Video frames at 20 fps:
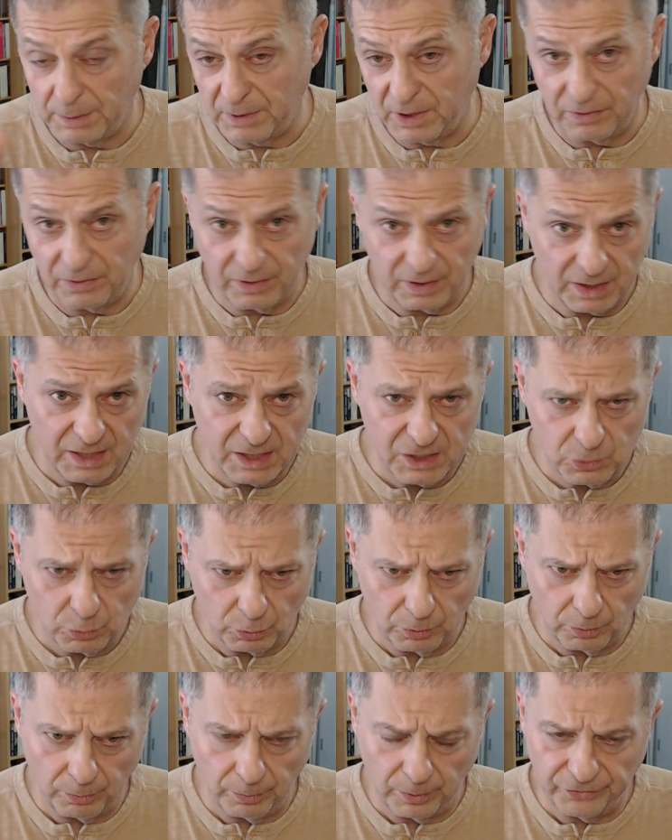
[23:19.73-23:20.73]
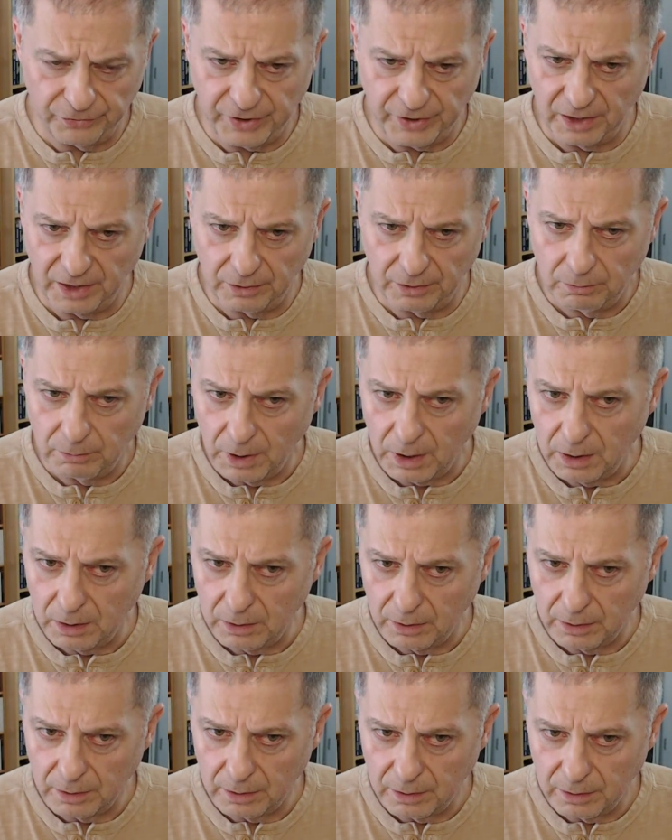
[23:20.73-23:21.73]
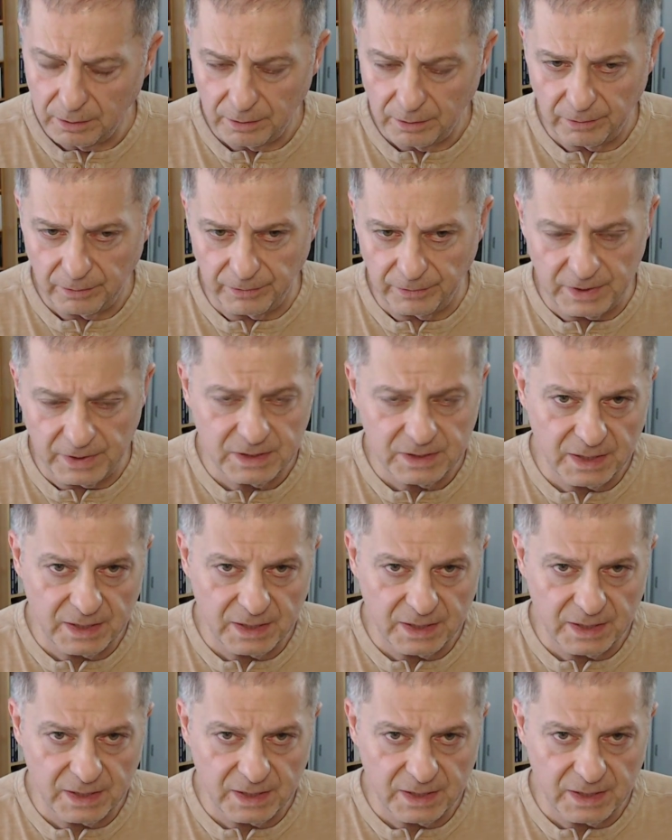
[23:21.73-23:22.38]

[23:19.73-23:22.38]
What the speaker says: in the East we will tell you, well, this